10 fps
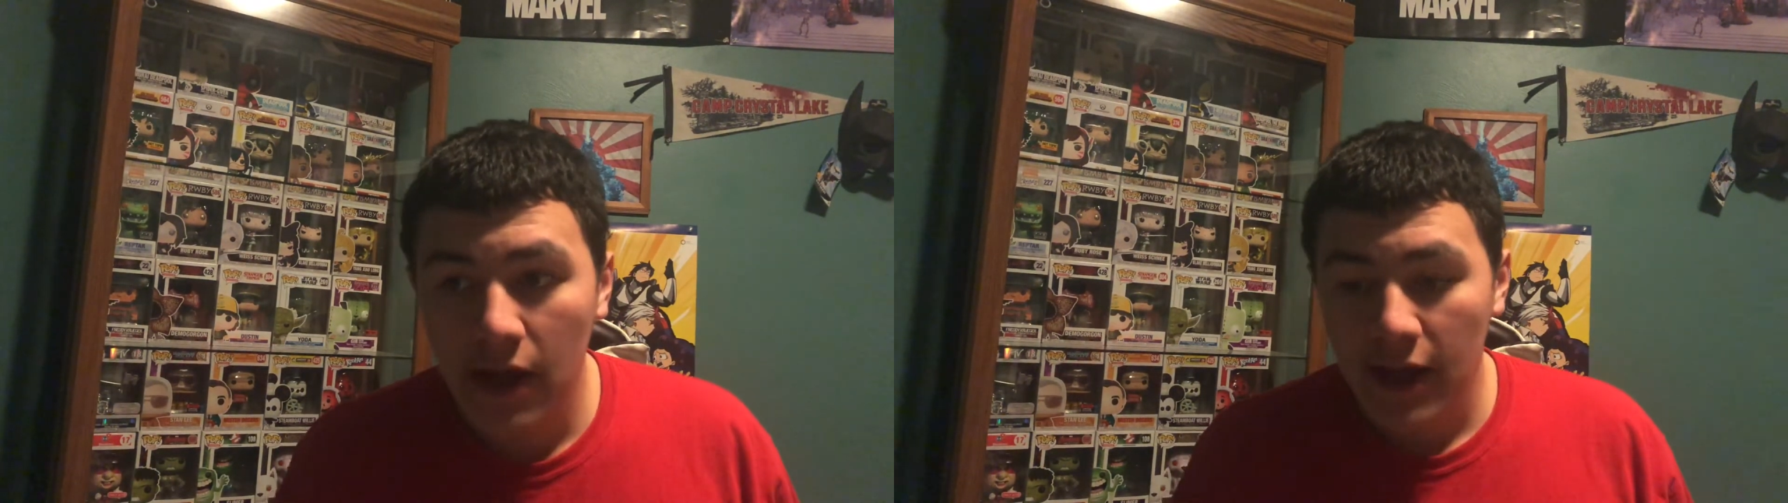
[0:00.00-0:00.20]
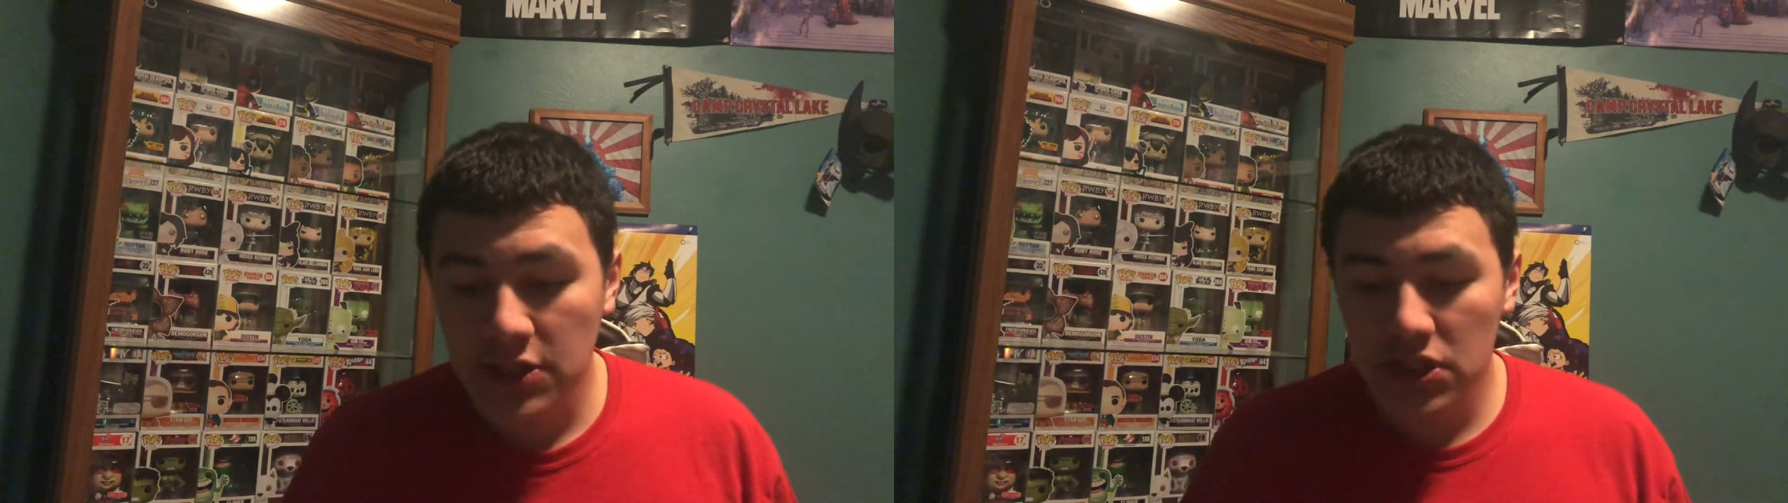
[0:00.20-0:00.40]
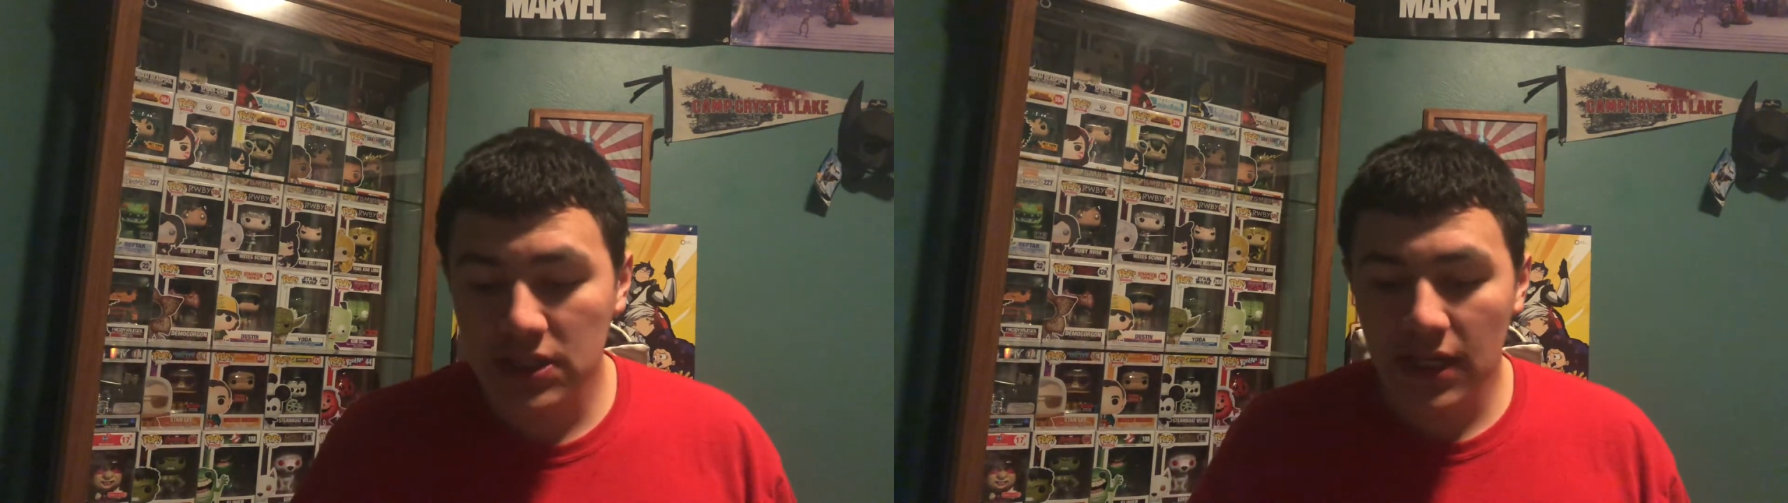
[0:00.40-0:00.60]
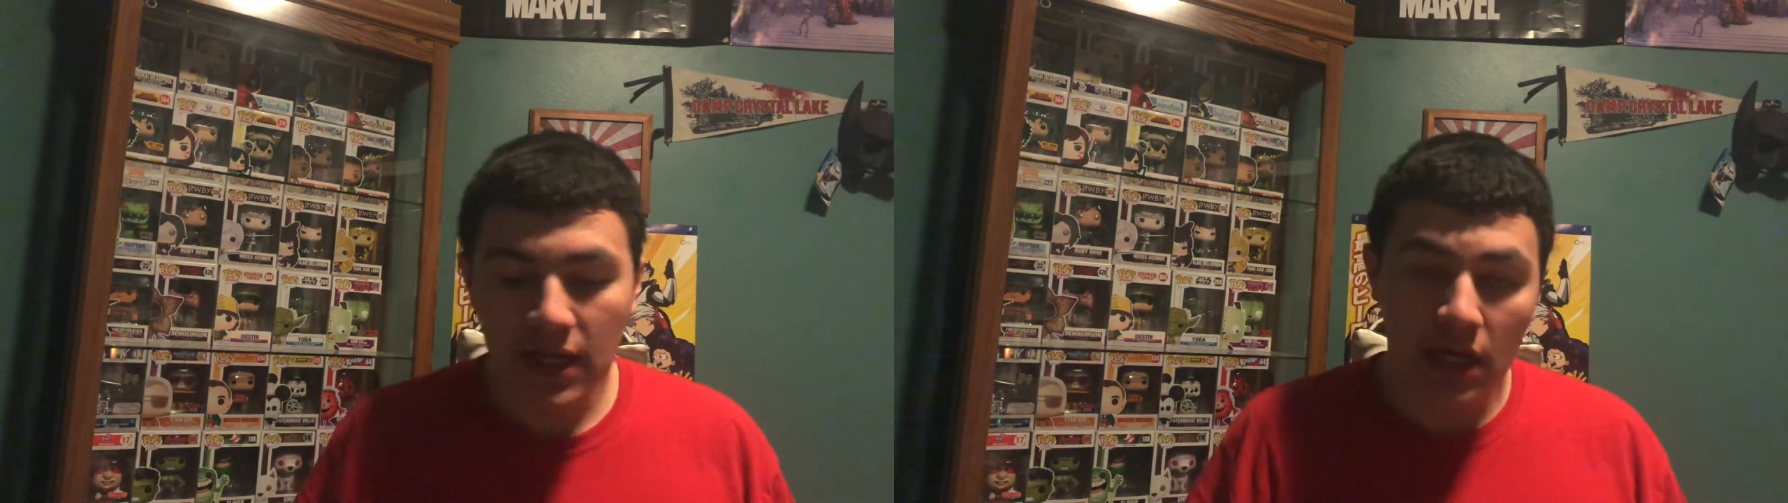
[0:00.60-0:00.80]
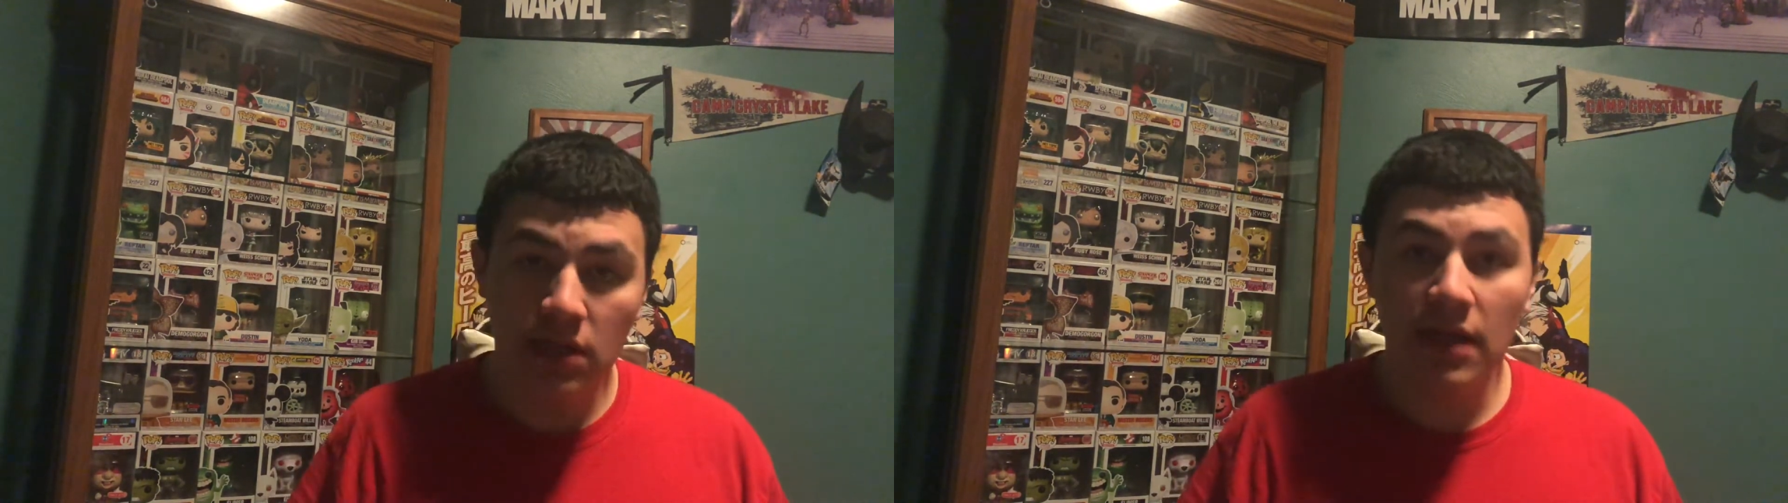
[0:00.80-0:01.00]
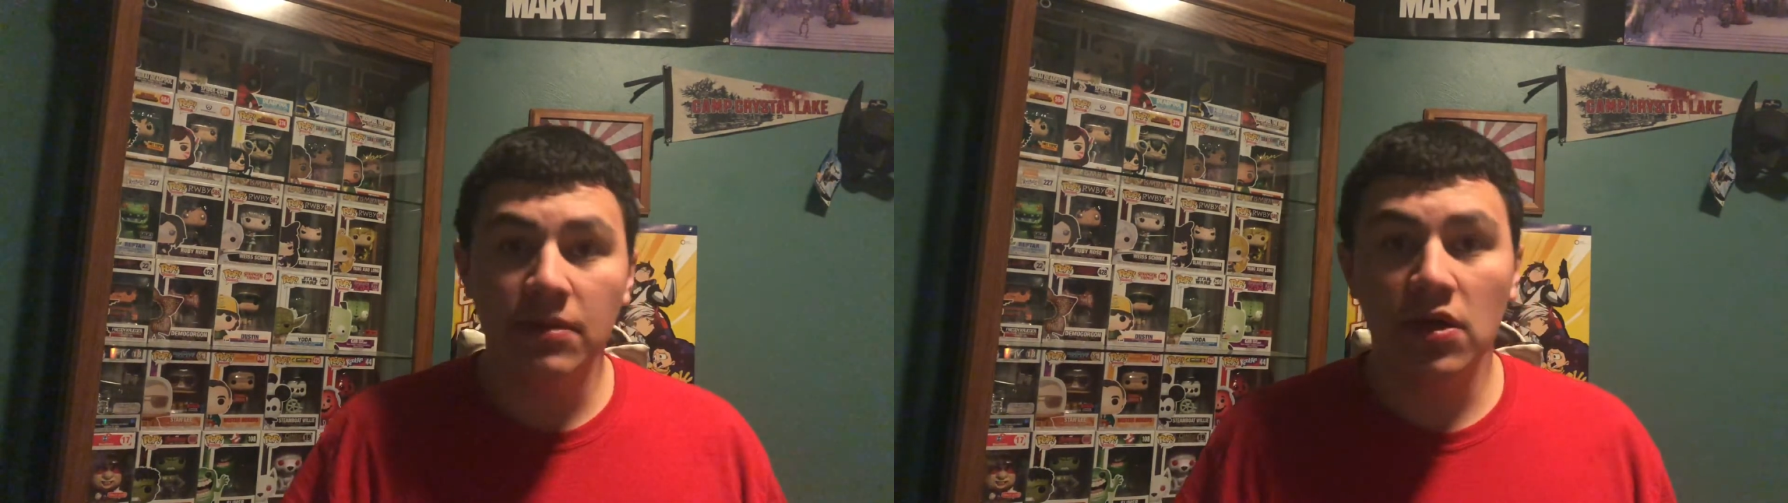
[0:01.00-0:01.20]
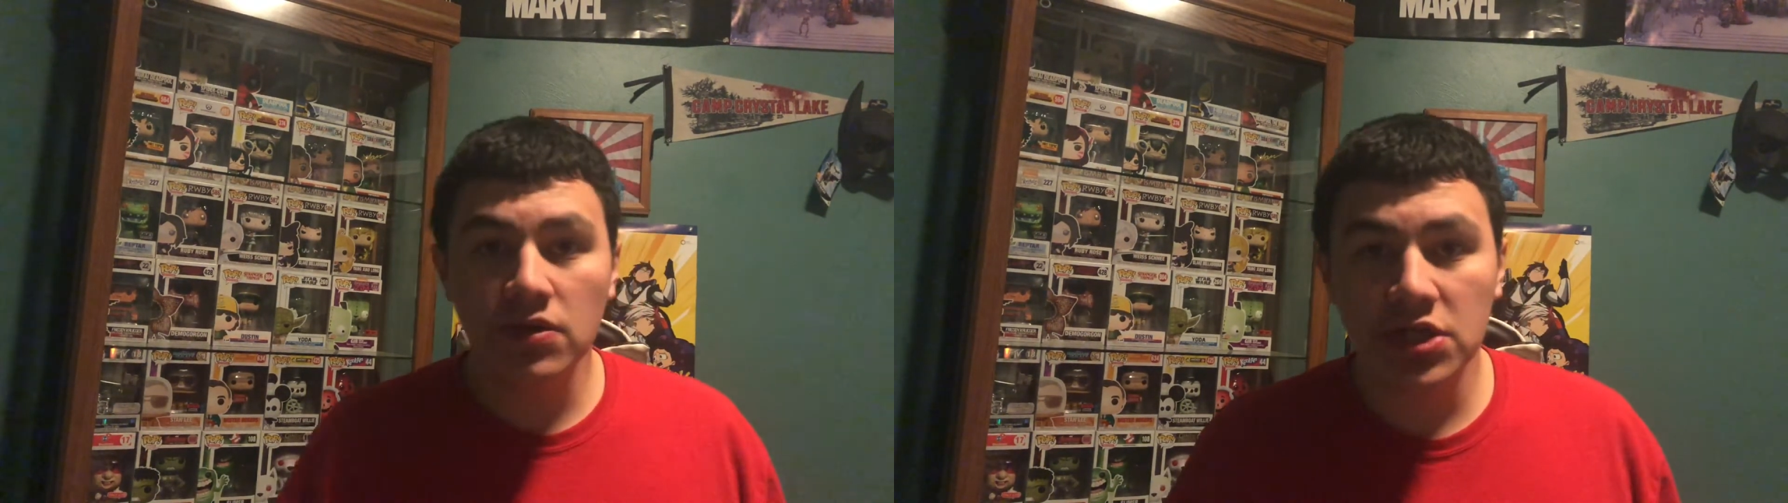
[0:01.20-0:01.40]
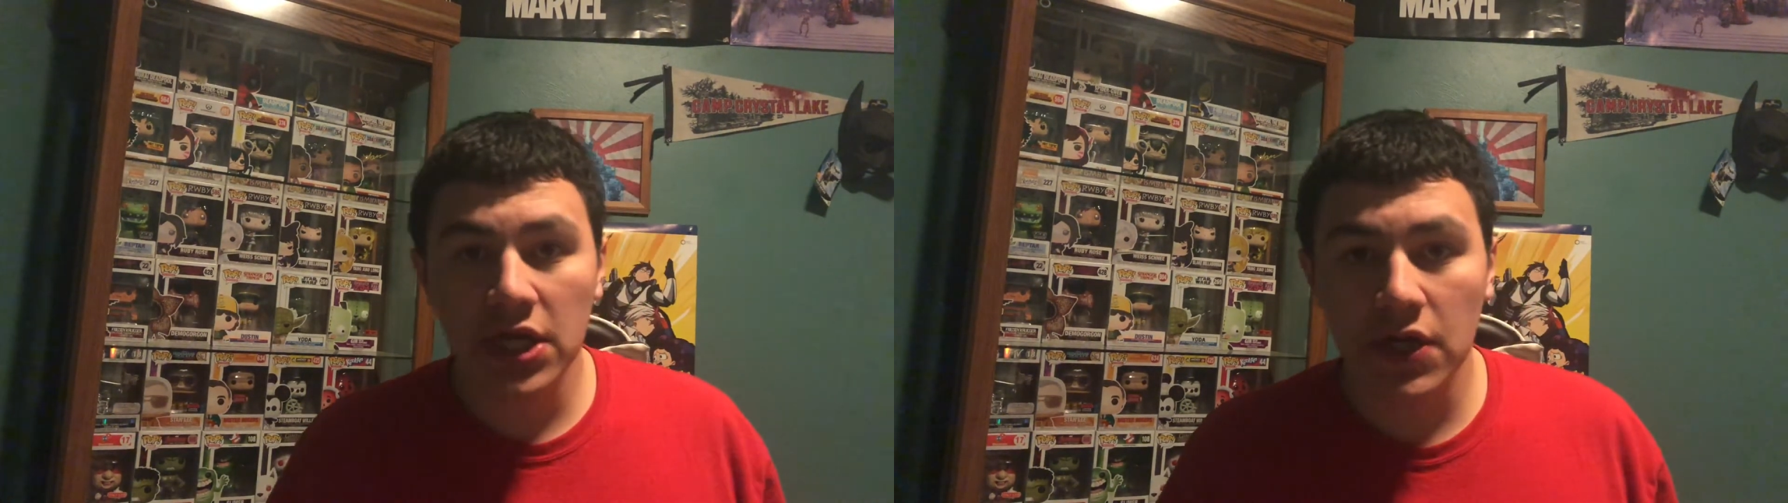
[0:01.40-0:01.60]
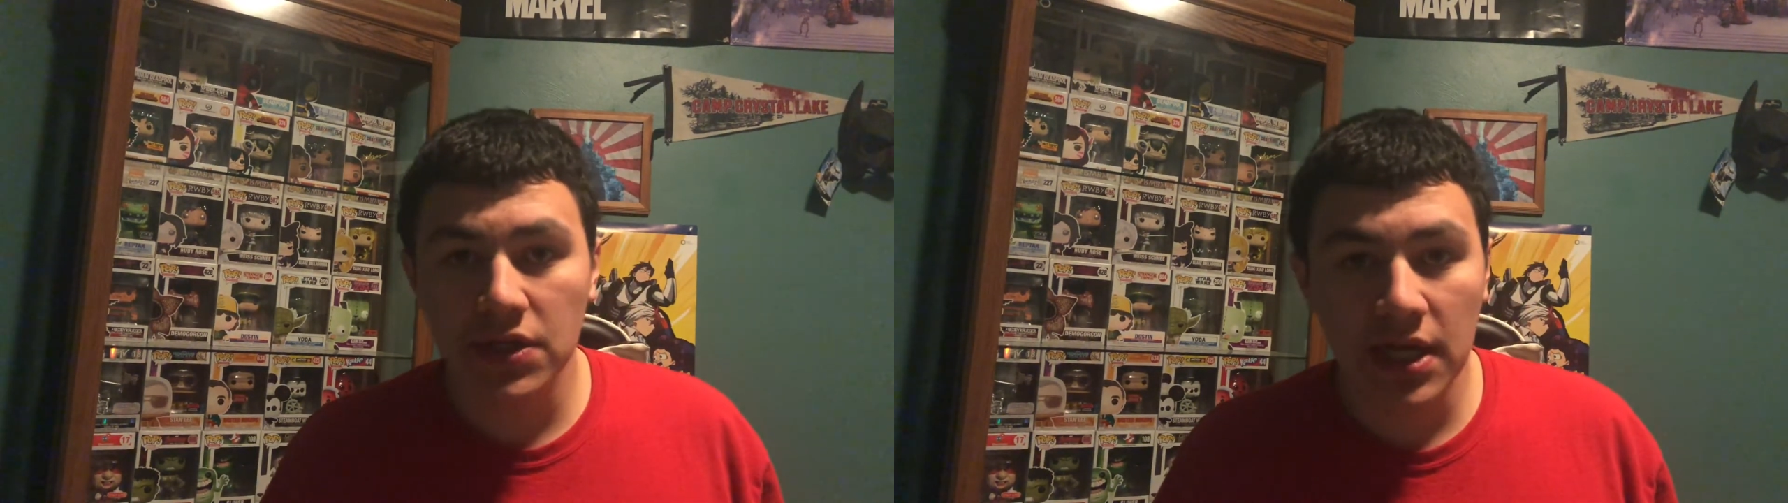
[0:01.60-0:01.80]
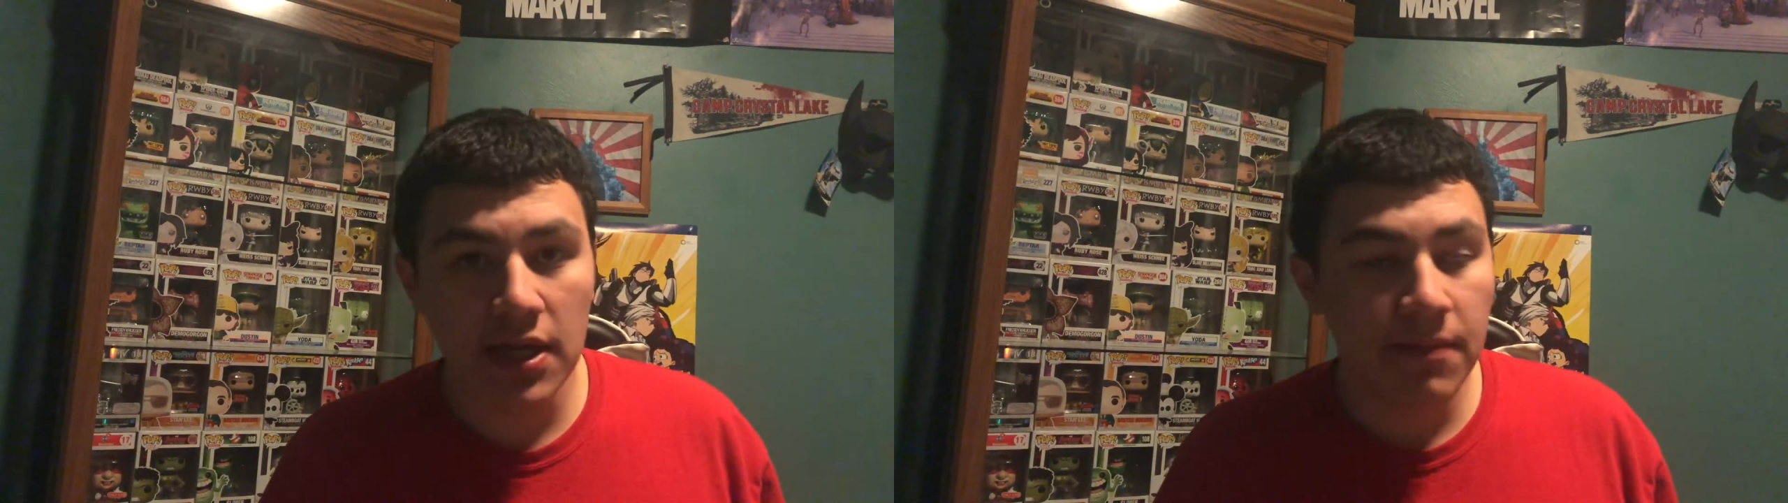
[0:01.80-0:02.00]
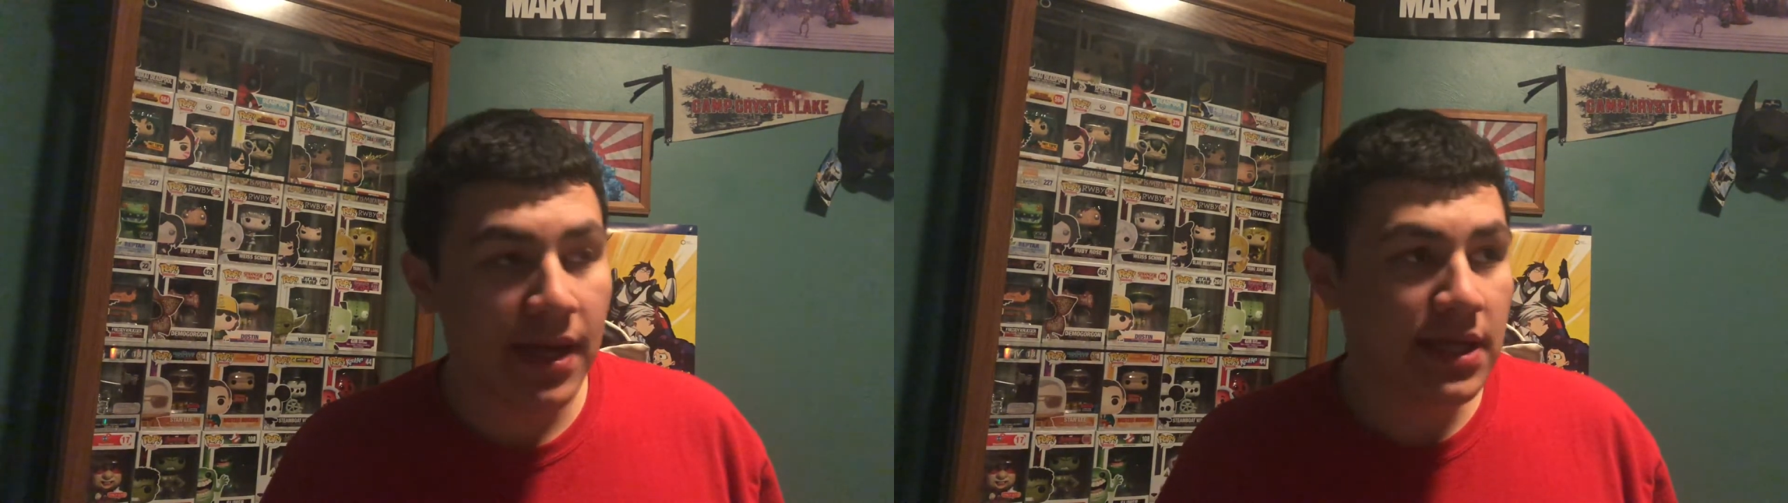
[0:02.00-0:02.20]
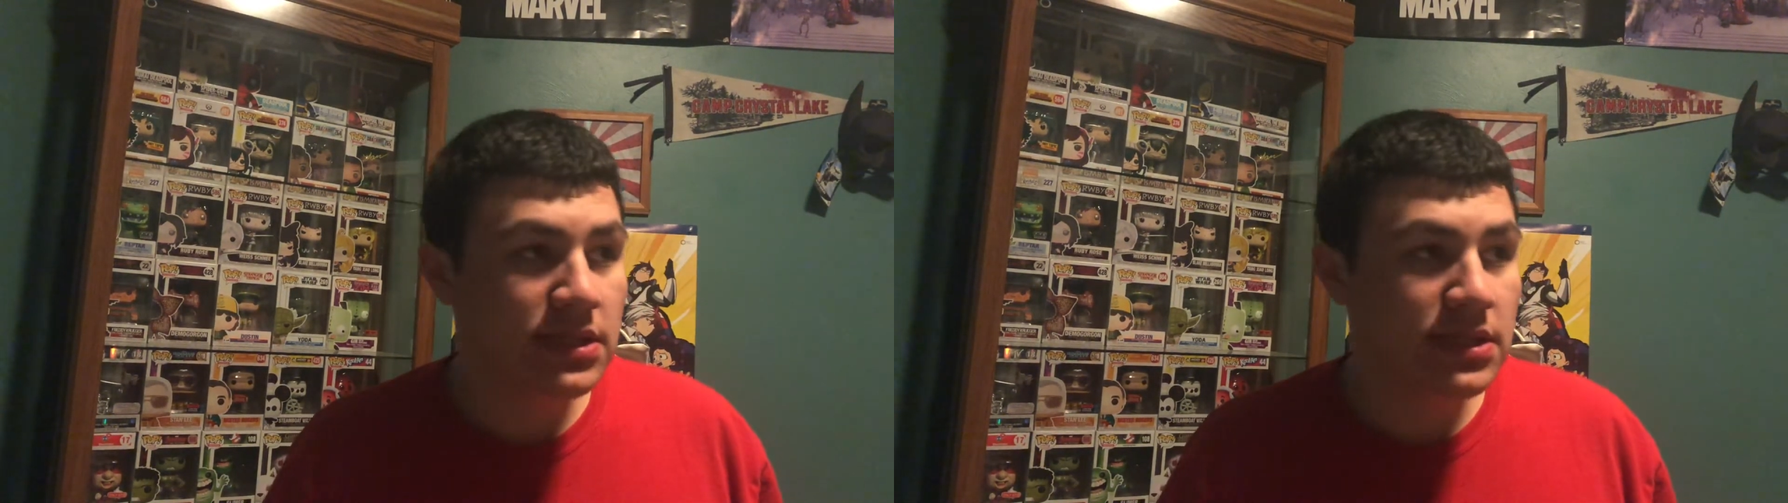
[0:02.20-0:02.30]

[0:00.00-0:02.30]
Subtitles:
And she's like, let me go check our database,